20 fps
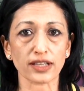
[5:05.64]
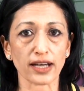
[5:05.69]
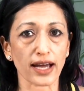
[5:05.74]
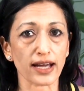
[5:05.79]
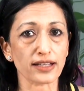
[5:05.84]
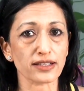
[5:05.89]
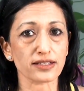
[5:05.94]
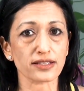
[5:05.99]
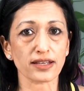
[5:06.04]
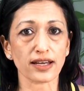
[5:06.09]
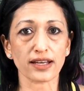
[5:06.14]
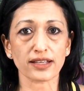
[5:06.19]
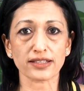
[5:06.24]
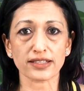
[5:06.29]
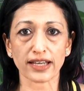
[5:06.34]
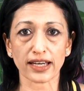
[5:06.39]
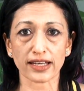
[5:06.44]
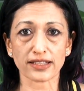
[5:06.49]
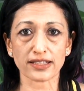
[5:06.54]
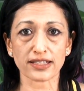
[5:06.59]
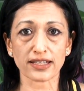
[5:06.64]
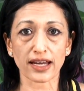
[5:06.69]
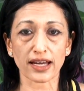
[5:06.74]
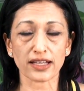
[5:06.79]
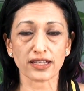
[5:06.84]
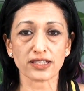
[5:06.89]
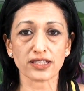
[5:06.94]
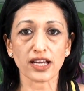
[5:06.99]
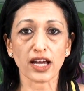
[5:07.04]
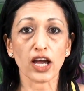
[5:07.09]
the handstands,
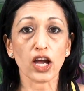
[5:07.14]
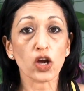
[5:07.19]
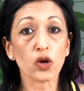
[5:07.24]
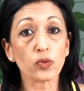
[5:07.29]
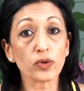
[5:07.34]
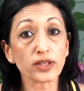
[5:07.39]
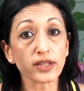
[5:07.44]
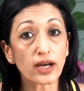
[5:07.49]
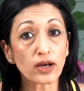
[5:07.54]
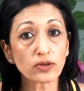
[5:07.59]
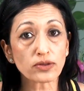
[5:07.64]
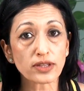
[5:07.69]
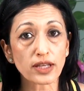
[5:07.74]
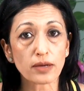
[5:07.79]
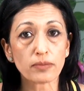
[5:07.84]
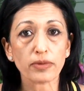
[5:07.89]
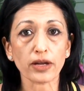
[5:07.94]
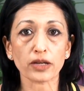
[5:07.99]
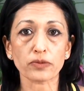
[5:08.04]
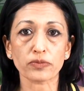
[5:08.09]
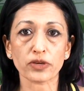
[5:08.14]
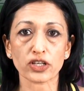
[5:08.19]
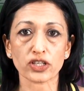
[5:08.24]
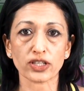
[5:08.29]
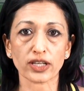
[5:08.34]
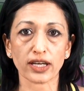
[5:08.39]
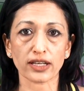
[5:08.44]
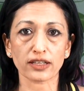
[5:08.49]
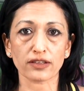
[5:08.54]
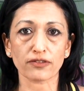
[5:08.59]
headstands, without their blood pressure
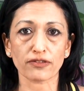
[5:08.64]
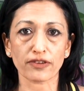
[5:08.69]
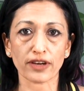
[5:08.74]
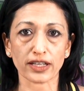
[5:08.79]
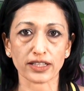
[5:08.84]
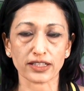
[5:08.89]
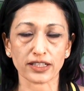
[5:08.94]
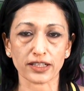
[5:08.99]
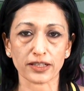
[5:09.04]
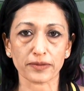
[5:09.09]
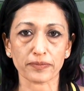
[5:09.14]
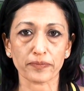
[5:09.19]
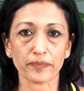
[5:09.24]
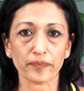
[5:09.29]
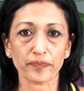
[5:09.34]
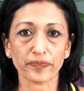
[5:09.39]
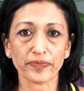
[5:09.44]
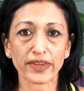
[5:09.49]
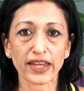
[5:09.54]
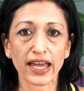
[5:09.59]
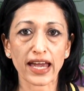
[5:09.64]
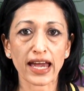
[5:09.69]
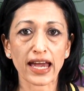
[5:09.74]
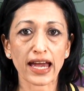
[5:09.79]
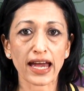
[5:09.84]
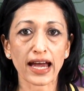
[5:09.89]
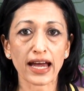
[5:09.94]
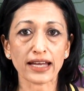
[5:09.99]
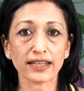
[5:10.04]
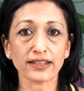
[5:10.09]
getting affected.
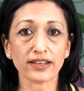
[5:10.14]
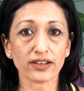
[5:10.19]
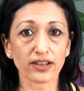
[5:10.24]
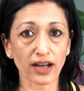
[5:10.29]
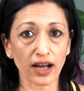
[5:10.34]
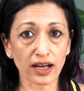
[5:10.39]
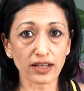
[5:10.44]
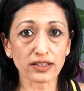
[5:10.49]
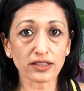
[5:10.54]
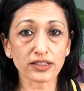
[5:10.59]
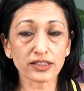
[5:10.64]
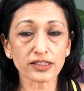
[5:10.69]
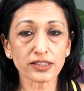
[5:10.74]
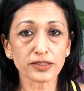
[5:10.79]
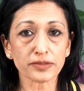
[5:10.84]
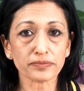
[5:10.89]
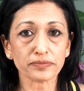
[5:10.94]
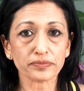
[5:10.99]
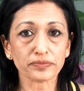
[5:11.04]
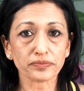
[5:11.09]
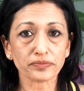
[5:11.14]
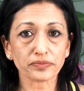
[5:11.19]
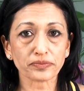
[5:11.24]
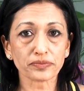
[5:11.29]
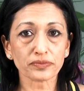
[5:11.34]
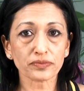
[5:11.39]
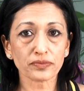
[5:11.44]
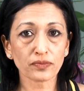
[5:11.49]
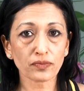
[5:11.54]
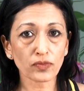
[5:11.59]
And there are others
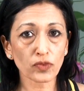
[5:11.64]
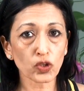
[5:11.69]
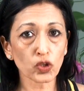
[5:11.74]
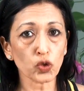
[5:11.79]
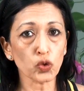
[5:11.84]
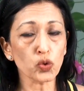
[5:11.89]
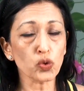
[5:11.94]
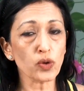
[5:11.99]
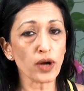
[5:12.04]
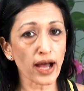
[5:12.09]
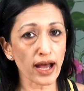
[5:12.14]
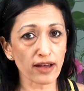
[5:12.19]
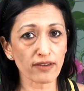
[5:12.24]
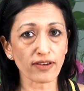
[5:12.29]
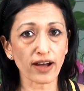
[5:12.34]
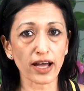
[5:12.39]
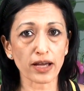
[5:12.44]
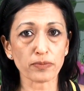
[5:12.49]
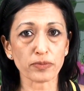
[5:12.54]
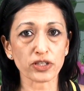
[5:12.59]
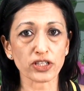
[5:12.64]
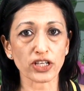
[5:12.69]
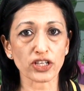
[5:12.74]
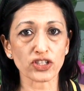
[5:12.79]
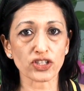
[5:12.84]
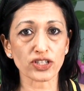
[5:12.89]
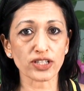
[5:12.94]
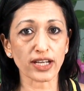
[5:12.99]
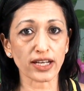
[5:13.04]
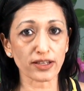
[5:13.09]
who have
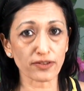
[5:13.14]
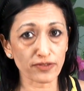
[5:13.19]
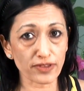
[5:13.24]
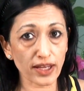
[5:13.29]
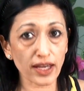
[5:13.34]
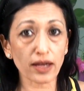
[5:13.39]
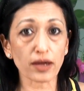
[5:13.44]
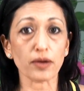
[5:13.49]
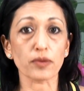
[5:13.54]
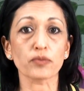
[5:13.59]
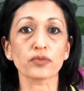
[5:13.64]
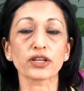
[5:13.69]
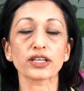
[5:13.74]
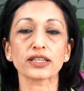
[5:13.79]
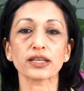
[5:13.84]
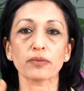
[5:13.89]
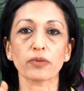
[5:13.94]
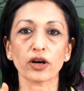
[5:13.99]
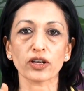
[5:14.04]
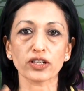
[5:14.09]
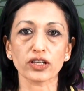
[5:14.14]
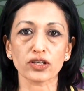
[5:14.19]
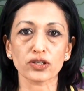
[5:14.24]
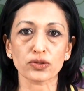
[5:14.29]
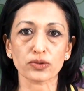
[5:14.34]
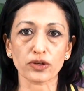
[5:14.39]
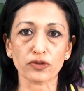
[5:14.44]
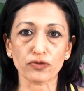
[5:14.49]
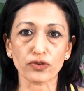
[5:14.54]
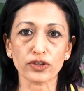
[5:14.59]
hypertension, and if they bring their body
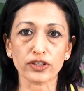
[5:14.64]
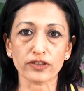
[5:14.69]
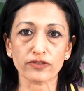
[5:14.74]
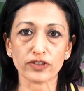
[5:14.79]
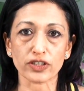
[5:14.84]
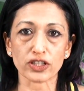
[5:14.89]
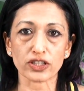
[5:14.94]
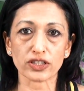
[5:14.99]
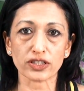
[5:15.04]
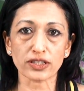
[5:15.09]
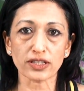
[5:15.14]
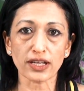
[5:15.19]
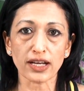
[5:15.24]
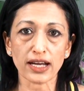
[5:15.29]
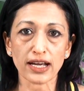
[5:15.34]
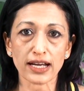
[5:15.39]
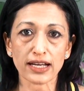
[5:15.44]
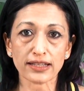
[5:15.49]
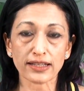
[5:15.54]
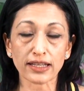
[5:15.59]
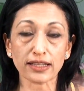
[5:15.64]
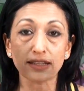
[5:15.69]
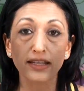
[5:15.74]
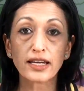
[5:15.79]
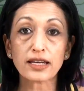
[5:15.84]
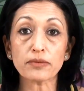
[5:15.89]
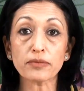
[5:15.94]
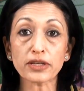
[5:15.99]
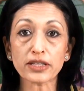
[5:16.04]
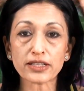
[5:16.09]
into a full inversion, then
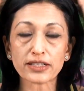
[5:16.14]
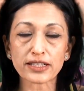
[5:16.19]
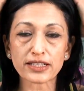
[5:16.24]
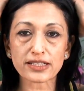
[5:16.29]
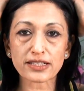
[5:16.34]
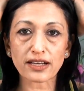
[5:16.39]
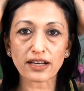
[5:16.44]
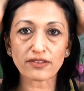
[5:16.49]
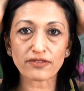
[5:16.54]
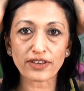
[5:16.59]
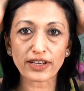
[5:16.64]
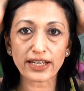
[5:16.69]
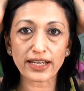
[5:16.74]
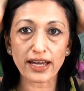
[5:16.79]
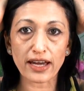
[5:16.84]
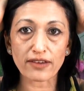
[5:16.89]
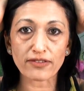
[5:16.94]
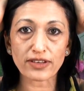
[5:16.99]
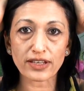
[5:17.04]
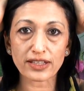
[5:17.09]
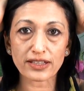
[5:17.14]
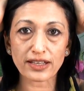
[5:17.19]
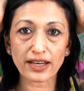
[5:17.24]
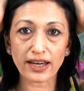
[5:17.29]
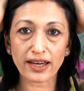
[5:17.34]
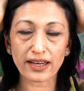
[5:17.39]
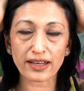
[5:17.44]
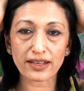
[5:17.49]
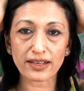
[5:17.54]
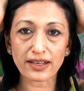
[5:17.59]
they immediately start feeling heavy in the
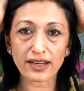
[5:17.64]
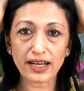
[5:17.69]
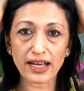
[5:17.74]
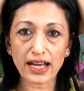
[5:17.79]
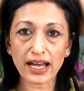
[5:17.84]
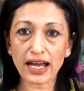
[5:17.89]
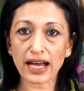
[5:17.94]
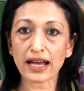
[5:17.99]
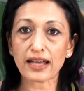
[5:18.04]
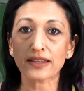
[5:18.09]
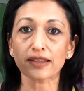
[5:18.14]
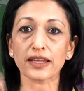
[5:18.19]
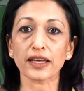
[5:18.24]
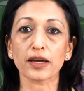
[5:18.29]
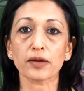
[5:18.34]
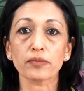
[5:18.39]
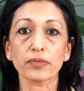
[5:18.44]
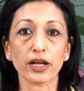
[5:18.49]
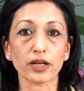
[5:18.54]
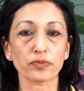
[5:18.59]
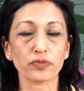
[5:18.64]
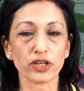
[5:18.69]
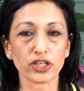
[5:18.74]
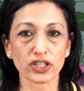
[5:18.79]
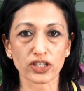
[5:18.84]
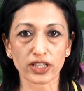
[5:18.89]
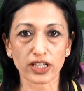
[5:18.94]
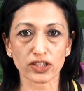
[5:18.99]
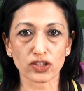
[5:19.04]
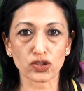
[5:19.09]
head and their blood
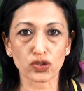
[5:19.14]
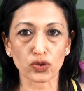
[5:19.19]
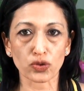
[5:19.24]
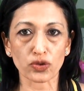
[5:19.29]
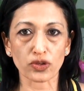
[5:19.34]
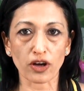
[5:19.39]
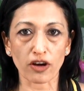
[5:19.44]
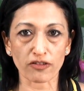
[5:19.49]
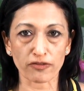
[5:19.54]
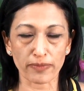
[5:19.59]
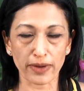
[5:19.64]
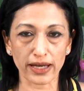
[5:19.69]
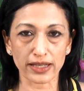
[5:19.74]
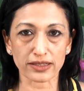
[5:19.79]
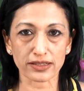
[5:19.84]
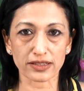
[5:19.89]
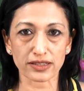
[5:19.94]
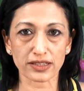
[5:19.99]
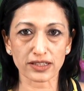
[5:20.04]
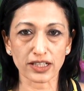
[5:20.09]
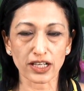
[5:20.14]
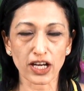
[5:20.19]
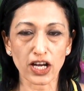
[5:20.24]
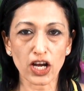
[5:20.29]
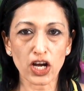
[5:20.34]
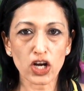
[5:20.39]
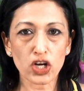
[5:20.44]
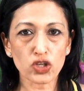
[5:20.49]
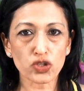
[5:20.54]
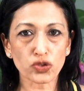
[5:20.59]
pressure gets thrown off balance.
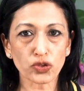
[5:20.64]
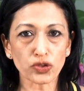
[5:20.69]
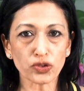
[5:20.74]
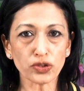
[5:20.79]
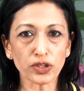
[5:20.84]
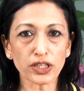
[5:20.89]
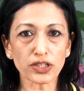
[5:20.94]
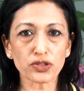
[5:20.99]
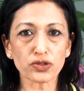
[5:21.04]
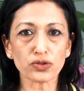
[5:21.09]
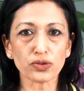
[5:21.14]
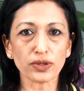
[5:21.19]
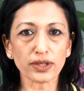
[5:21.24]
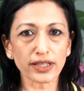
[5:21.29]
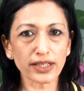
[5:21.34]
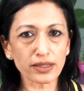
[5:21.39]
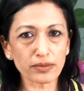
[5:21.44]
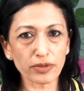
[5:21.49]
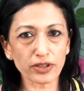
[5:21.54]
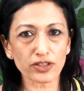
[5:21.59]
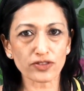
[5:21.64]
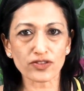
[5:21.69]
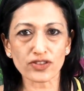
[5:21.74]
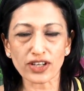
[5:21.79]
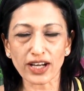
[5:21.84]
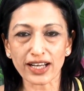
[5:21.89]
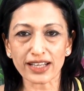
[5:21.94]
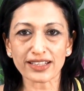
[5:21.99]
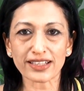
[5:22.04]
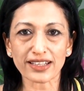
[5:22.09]
So you need to do a little bit of
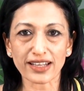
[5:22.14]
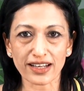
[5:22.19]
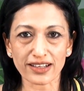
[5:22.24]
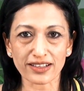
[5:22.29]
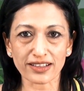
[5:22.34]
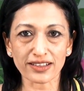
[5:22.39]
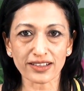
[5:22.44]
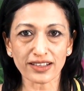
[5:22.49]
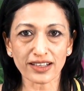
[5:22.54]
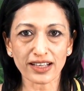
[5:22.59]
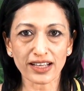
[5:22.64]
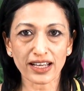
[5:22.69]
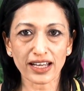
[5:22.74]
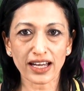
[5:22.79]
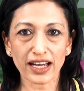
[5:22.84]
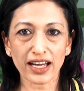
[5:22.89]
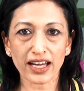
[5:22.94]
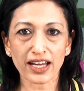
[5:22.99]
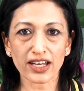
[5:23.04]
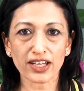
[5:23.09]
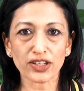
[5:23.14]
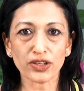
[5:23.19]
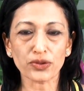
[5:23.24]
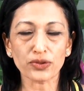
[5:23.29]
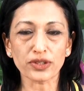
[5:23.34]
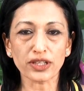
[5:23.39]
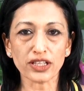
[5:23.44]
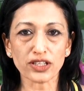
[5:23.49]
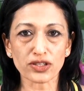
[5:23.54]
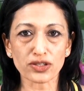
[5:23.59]
trial and error, and you
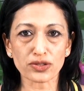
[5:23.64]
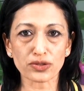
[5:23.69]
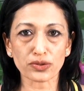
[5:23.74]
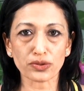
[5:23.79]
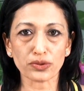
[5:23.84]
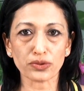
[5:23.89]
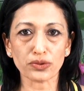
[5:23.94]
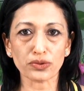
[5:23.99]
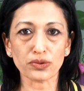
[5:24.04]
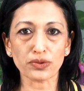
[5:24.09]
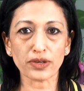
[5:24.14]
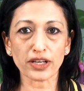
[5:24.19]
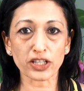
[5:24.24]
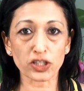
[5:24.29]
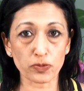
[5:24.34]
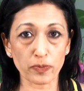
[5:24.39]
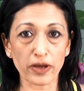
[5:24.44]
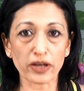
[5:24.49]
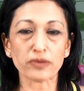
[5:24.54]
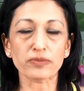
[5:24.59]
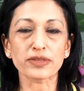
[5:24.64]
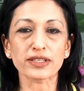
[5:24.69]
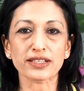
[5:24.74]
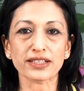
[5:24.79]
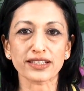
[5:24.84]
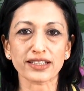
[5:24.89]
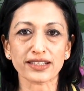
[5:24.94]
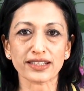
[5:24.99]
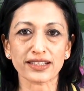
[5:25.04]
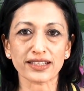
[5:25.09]
need to experiment a
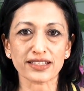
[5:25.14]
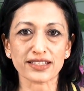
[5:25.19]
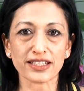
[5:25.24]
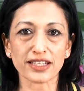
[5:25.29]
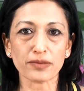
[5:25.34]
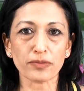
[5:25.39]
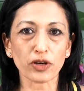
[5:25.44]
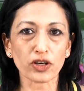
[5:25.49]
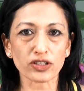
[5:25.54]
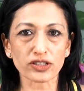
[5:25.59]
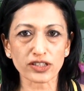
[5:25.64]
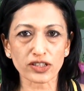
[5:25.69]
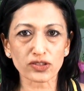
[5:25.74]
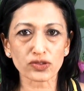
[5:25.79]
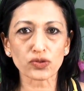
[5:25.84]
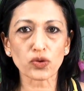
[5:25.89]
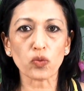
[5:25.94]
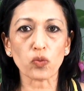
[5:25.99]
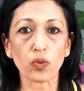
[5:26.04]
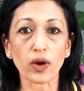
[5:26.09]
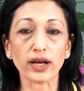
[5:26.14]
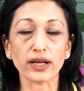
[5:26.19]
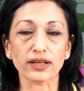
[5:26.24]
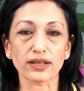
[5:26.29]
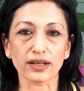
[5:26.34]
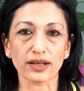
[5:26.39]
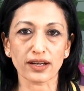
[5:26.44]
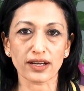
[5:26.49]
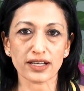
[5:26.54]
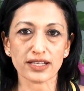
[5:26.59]
little and see, because there's no
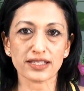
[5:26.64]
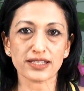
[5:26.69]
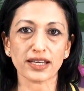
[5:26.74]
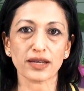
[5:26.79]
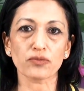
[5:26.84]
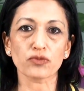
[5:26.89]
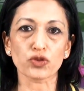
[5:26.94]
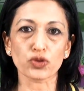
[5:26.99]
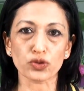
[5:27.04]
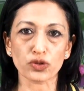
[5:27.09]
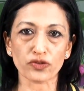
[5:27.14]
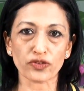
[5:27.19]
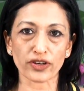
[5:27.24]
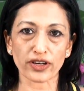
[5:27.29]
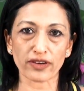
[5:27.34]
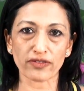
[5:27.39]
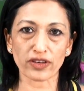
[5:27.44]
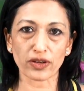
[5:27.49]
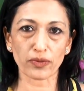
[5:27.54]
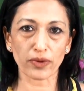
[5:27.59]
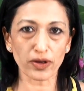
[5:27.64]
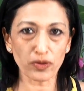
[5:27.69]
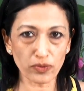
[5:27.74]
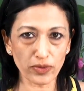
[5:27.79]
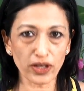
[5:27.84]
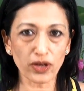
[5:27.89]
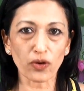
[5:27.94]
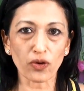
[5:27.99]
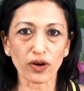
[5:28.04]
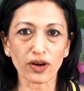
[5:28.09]
one same rule for everyone.
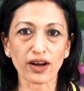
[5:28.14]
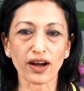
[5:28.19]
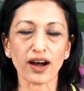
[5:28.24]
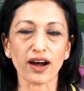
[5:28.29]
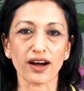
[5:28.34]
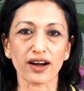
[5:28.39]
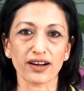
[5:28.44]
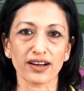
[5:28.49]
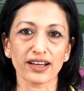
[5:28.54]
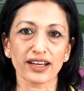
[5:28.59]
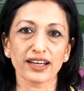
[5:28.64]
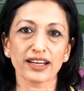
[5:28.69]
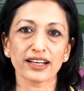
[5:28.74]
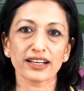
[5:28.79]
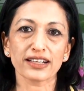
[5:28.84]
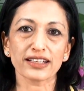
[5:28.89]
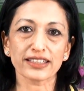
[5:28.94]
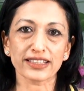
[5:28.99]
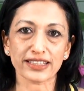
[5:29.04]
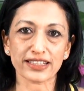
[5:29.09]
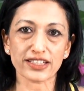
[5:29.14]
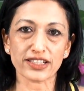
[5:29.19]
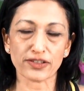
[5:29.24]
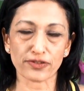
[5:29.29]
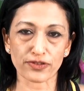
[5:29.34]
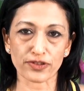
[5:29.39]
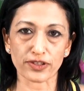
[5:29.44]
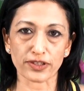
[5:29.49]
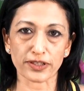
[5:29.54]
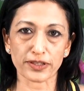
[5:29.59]
We all are a little
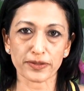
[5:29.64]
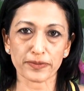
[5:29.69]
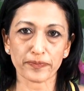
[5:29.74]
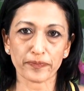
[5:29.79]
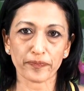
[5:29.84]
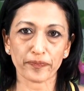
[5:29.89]
different.